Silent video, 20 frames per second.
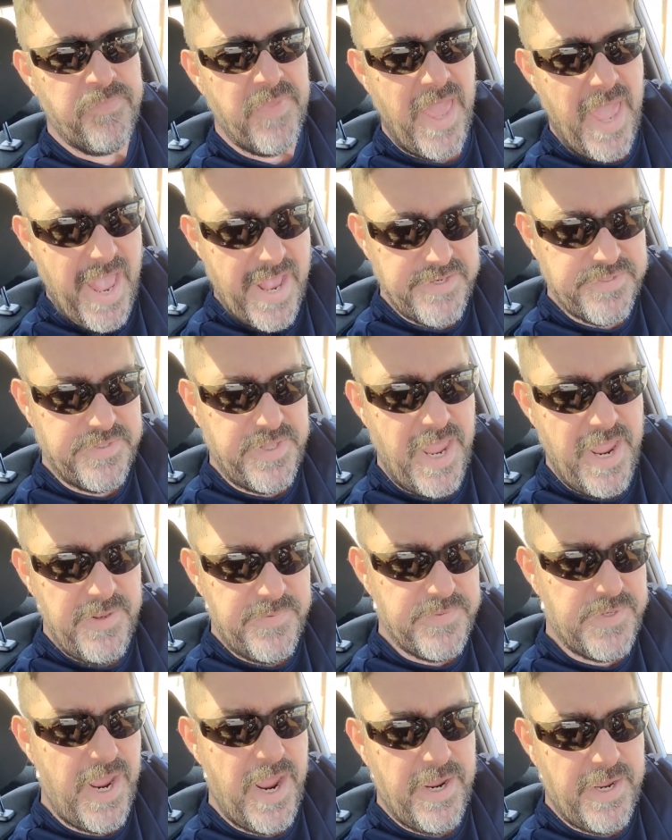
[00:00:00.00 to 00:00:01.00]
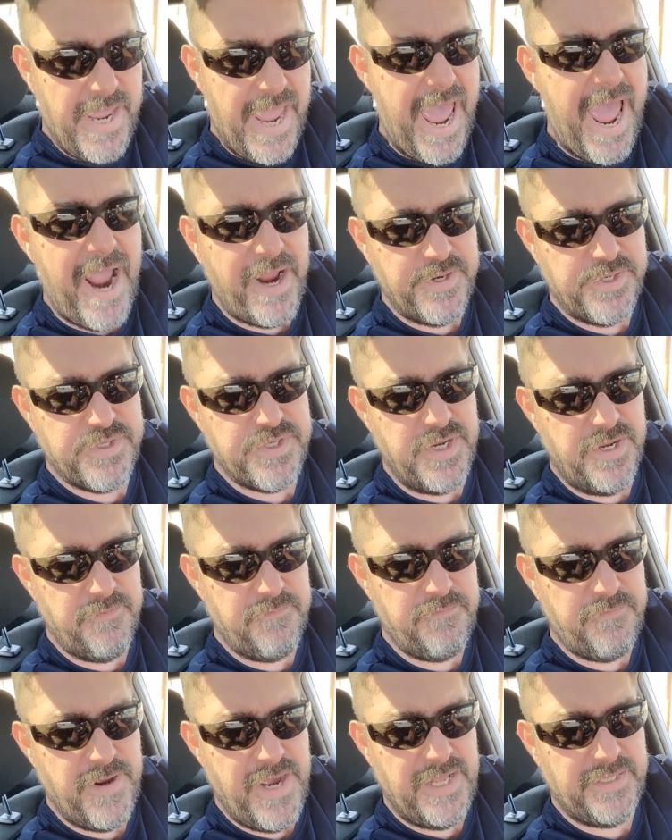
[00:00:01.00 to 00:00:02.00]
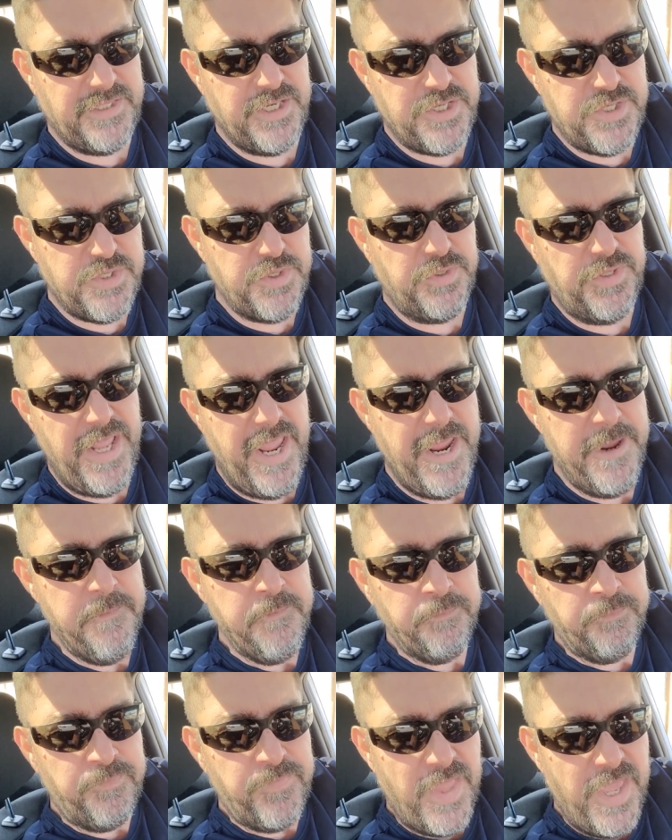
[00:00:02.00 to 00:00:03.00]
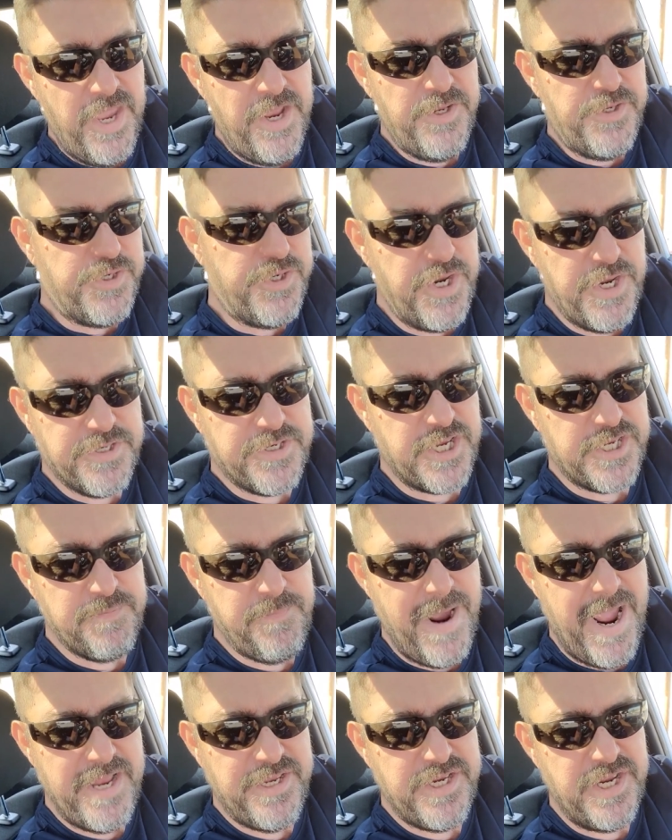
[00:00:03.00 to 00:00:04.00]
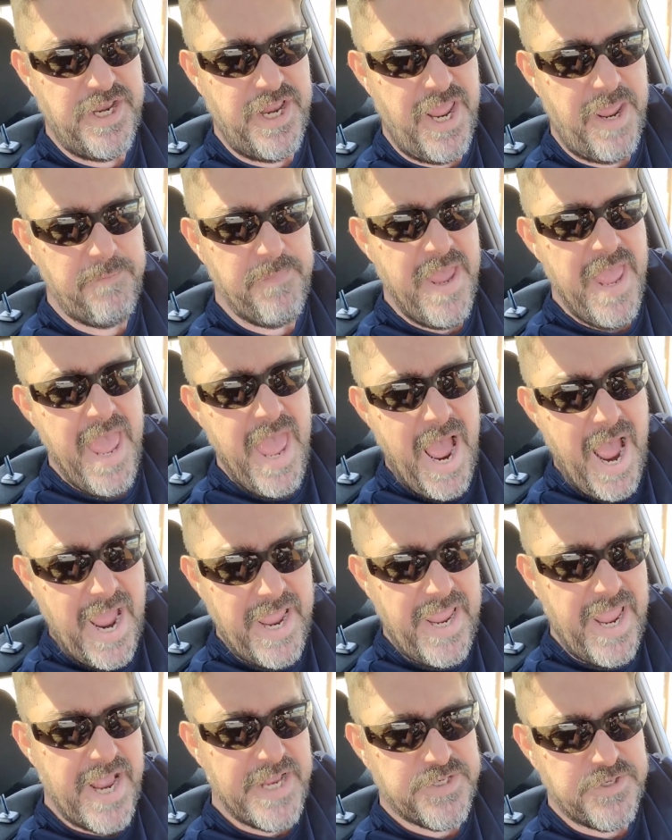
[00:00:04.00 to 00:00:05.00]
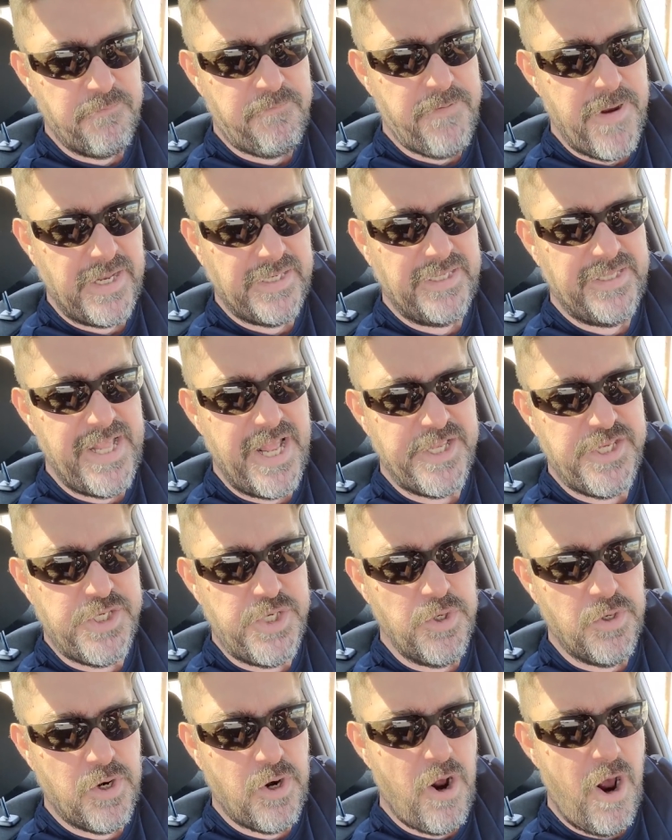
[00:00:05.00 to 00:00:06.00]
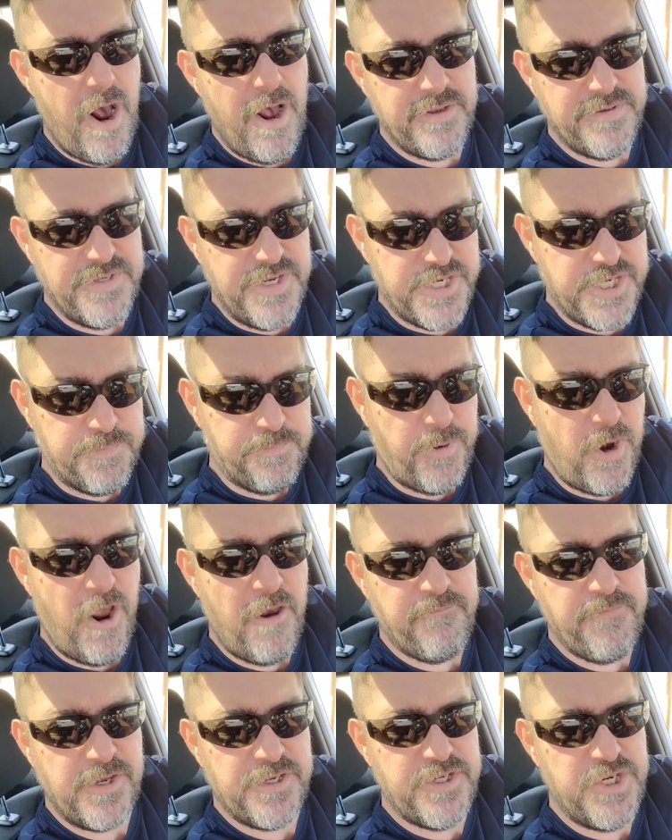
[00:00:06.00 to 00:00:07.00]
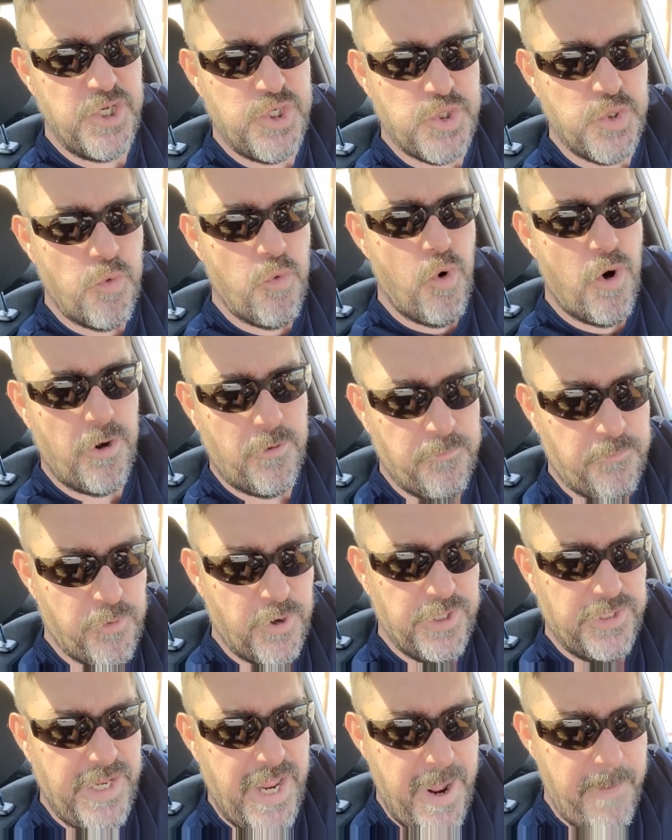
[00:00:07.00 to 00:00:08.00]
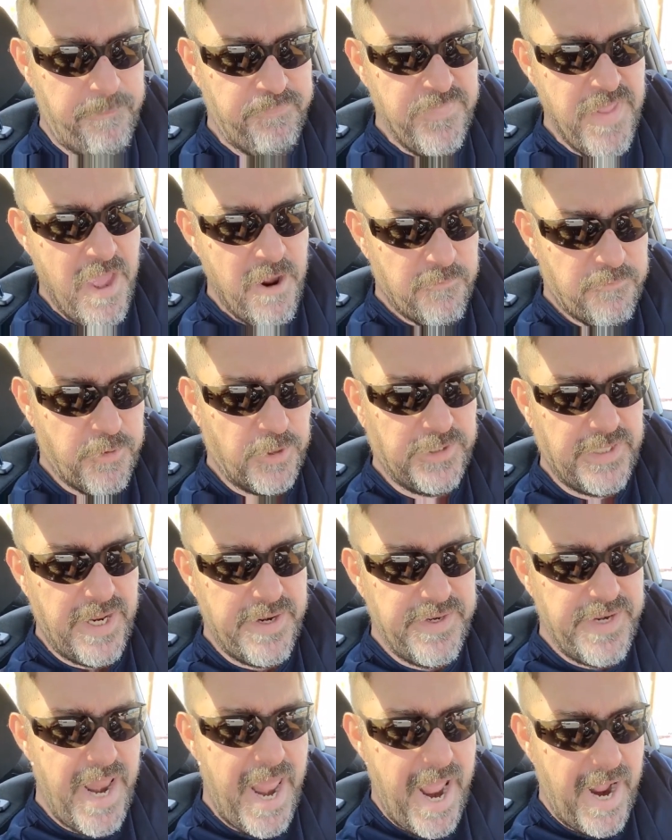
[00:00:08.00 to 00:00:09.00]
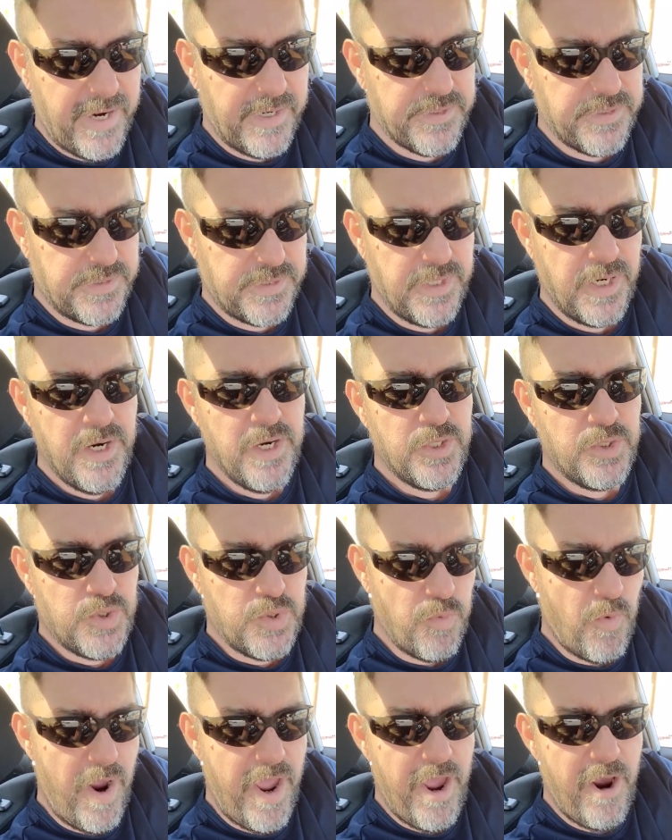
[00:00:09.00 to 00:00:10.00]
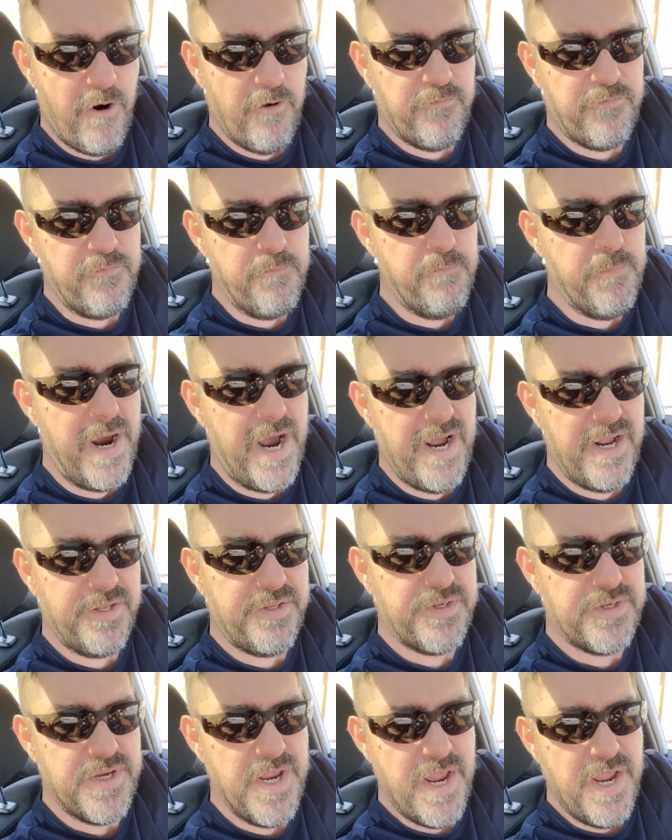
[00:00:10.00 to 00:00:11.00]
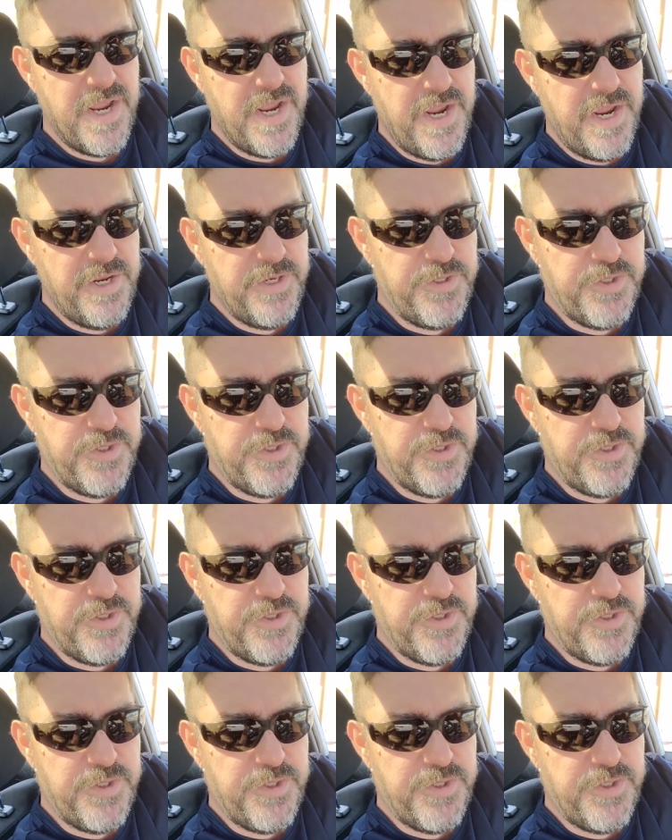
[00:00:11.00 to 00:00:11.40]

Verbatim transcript: as they take action, Father, today. In Jesus' mighty name, I ask you, Father, that you cause this prophecy to work for them for the next 12 months. In